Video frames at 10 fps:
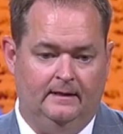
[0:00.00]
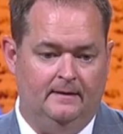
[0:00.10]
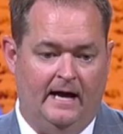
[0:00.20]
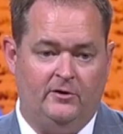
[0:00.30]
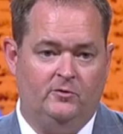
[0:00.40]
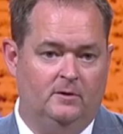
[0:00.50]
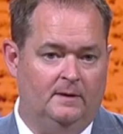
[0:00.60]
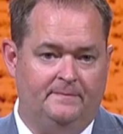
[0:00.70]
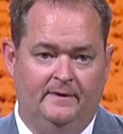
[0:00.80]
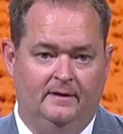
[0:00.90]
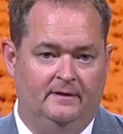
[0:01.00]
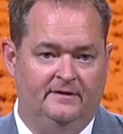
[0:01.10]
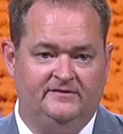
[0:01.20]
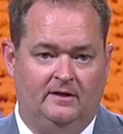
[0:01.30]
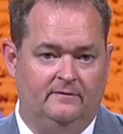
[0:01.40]
I grew up the
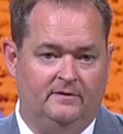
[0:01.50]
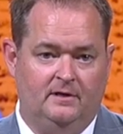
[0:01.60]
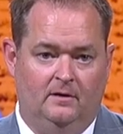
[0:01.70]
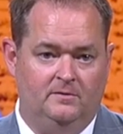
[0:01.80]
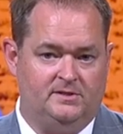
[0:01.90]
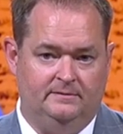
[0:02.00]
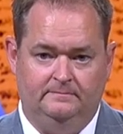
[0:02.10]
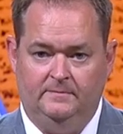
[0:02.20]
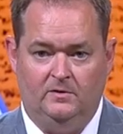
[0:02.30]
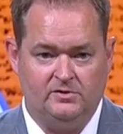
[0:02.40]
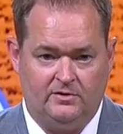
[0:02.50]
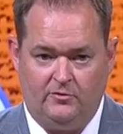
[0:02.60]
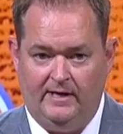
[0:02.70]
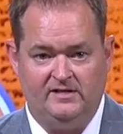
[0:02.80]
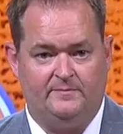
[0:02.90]
son of a coach, and those are the
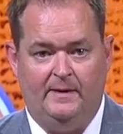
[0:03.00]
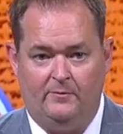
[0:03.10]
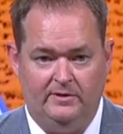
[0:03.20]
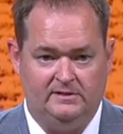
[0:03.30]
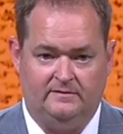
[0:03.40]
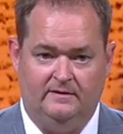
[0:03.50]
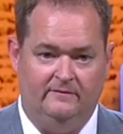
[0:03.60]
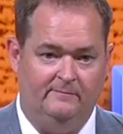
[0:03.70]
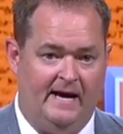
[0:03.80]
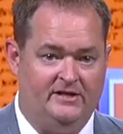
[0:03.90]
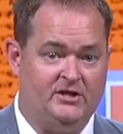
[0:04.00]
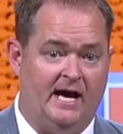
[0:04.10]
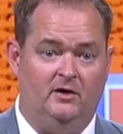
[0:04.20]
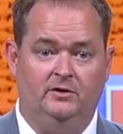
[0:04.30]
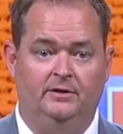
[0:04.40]
greatest memories of my
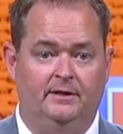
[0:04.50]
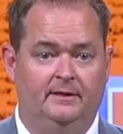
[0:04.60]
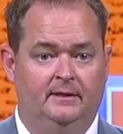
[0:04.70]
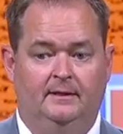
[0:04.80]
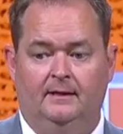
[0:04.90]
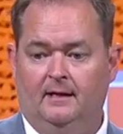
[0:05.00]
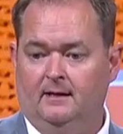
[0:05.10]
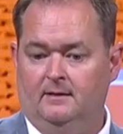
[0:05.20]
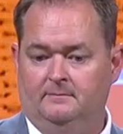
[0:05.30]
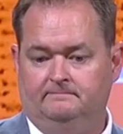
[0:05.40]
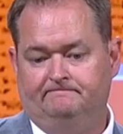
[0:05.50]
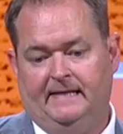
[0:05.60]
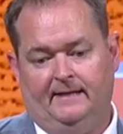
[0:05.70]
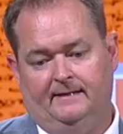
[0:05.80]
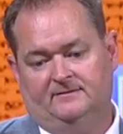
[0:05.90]
childhood.
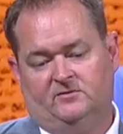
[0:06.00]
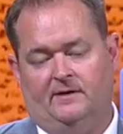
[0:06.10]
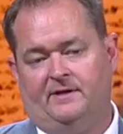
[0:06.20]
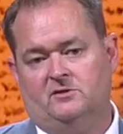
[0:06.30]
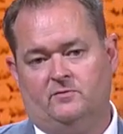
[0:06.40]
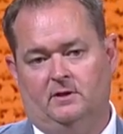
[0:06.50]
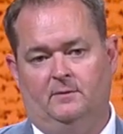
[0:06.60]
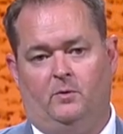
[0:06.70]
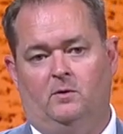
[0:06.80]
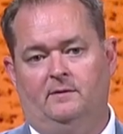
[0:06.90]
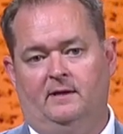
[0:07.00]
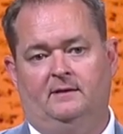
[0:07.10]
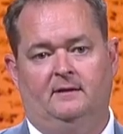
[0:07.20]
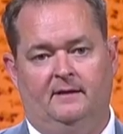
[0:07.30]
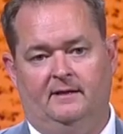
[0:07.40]
And so I think it's really important
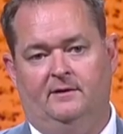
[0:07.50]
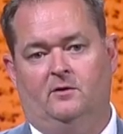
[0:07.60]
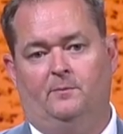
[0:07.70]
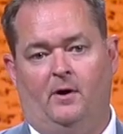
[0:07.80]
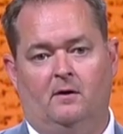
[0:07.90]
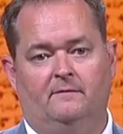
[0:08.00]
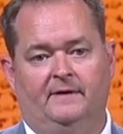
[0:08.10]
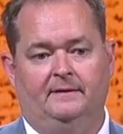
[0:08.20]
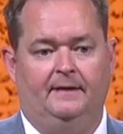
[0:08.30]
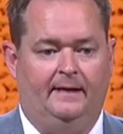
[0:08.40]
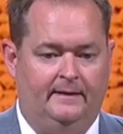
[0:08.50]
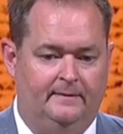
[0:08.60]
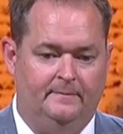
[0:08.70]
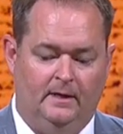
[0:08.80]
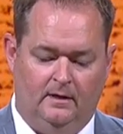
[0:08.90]
that they're a part of it.
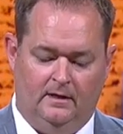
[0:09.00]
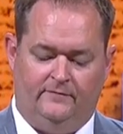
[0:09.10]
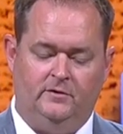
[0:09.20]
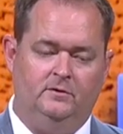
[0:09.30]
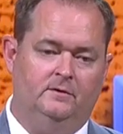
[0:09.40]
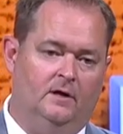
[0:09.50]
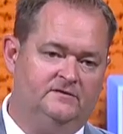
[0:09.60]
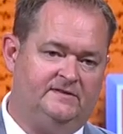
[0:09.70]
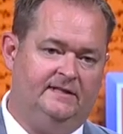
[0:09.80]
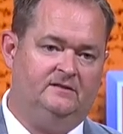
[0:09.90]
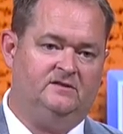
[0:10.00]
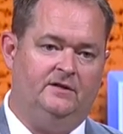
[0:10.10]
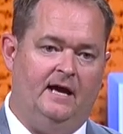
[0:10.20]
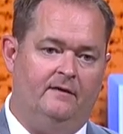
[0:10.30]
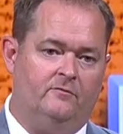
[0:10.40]
And if you do those things and
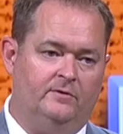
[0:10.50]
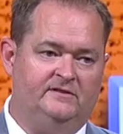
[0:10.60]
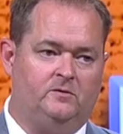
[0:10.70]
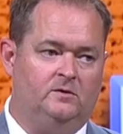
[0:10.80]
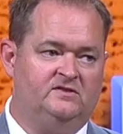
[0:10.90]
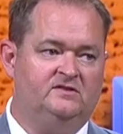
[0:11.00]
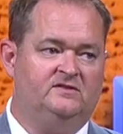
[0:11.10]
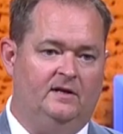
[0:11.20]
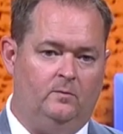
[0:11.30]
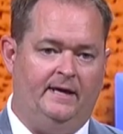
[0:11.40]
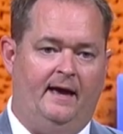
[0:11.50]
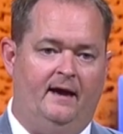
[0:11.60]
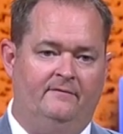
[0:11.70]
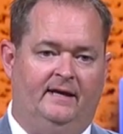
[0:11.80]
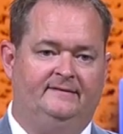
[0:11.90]
you have the resources that we
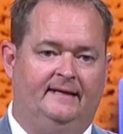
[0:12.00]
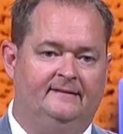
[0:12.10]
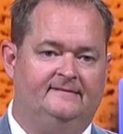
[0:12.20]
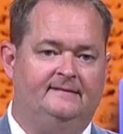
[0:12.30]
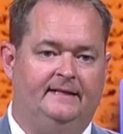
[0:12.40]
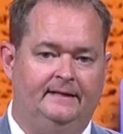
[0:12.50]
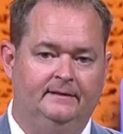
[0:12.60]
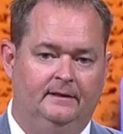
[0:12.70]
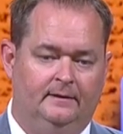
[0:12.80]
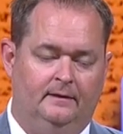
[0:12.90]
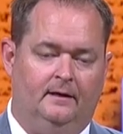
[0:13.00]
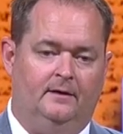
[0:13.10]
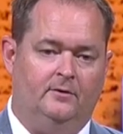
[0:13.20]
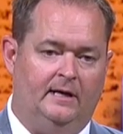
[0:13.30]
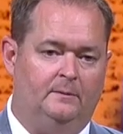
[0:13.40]
have at Tennessee,
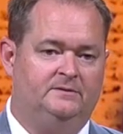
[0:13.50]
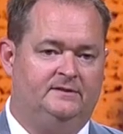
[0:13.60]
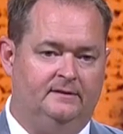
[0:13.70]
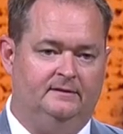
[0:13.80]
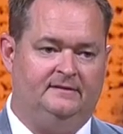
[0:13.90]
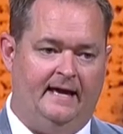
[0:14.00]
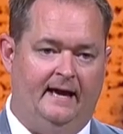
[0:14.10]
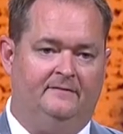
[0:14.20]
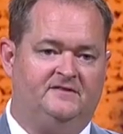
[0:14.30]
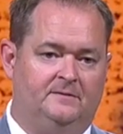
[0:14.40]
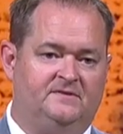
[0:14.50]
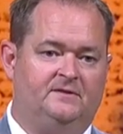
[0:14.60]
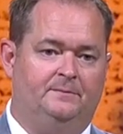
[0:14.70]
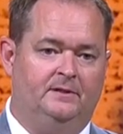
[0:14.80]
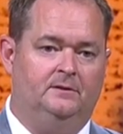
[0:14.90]
you're able to have some
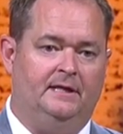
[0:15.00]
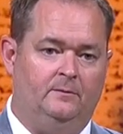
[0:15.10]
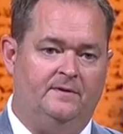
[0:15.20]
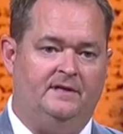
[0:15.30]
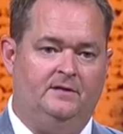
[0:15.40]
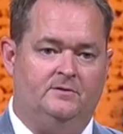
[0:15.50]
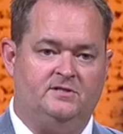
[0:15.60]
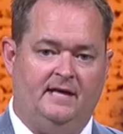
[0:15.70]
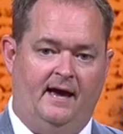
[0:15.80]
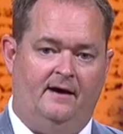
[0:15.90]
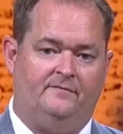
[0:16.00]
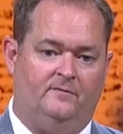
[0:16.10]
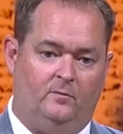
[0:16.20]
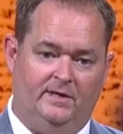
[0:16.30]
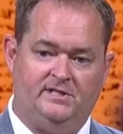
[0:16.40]
stability within your staff,
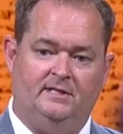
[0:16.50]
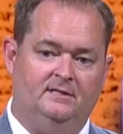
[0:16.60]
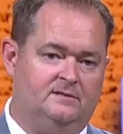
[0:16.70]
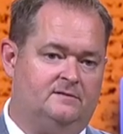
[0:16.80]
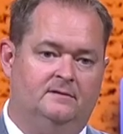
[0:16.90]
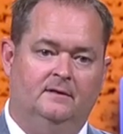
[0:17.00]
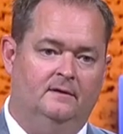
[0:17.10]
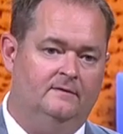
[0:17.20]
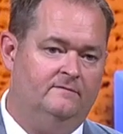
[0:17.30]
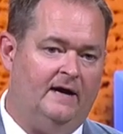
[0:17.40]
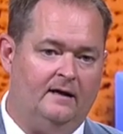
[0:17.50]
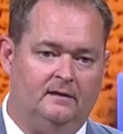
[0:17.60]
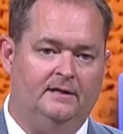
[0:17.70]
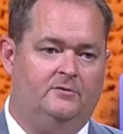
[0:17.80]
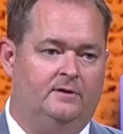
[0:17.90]
which is
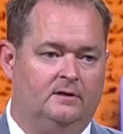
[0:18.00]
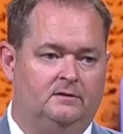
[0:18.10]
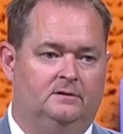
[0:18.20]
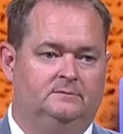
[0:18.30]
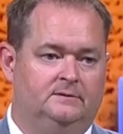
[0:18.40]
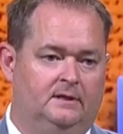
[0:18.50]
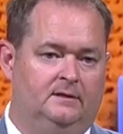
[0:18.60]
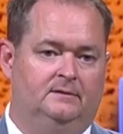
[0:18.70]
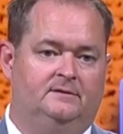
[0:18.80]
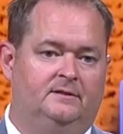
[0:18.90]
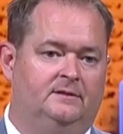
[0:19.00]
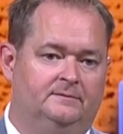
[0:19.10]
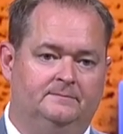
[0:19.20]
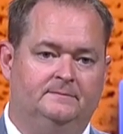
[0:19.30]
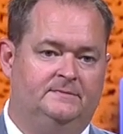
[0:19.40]
vitally critical
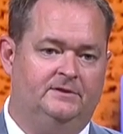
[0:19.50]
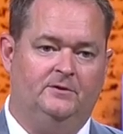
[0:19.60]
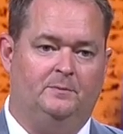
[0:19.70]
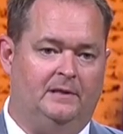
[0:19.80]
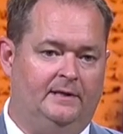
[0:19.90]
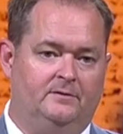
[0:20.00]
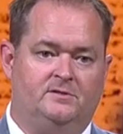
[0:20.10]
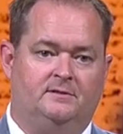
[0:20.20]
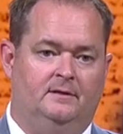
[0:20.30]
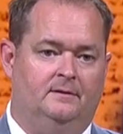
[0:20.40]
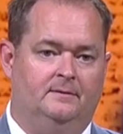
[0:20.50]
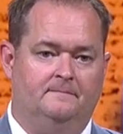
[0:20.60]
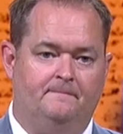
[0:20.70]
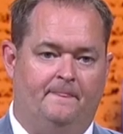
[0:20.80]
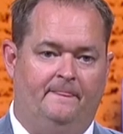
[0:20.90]
to your players.
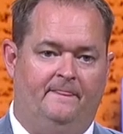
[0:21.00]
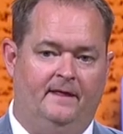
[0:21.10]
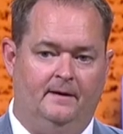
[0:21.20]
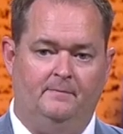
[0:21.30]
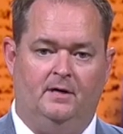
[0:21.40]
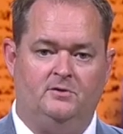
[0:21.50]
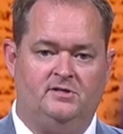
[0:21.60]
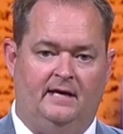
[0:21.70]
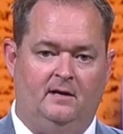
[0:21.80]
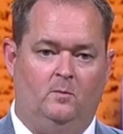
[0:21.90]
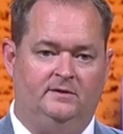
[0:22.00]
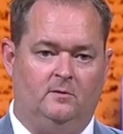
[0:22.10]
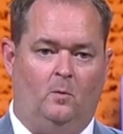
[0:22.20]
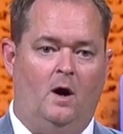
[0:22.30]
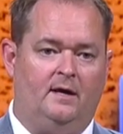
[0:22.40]
Them understanding what
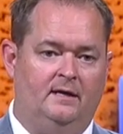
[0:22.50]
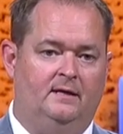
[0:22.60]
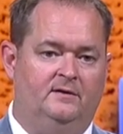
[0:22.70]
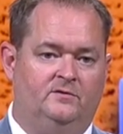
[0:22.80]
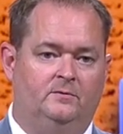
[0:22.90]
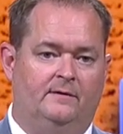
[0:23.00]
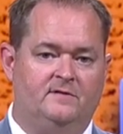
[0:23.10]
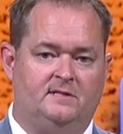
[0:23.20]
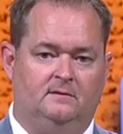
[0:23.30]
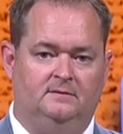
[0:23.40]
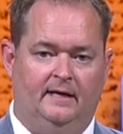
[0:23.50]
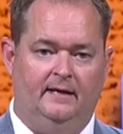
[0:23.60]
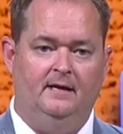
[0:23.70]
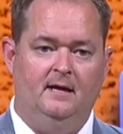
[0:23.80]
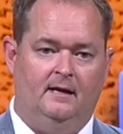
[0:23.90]
they're walking into every single
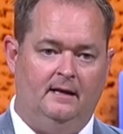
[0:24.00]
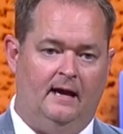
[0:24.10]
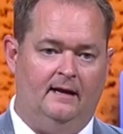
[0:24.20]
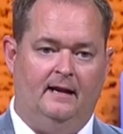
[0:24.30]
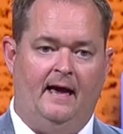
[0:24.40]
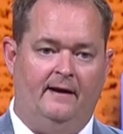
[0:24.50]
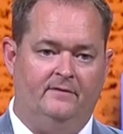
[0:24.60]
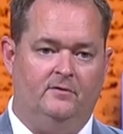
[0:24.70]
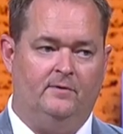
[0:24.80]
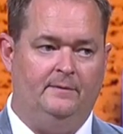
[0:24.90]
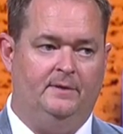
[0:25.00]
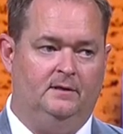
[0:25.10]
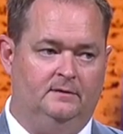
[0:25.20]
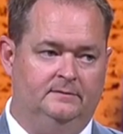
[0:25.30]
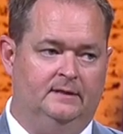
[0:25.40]
day, not having to
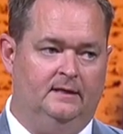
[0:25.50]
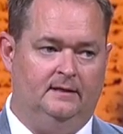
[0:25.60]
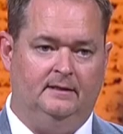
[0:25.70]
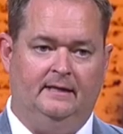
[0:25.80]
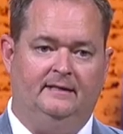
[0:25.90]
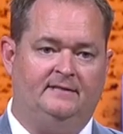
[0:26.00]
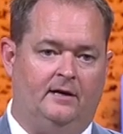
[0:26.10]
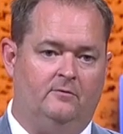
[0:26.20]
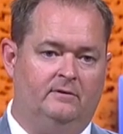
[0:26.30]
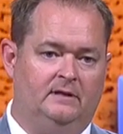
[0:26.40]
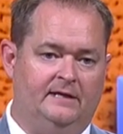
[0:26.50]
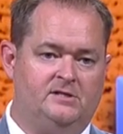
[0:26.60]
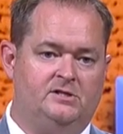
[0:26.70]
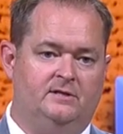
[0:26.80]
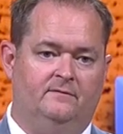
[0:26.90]
rebuild an entire
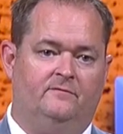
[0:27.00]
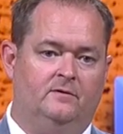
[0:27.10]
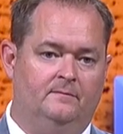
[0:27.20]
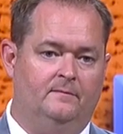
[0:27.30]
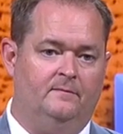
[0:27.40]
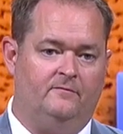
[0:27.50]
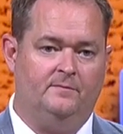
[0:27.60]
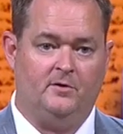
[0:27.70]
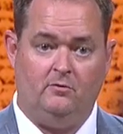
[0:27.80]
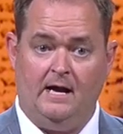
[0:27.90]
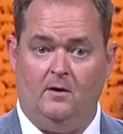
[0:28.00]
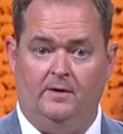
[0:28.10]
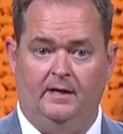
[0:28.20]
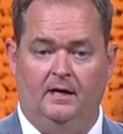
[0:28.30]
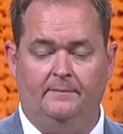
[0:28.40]
relationship from the
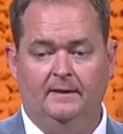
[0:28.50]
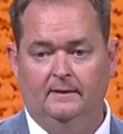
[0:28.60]
ground up.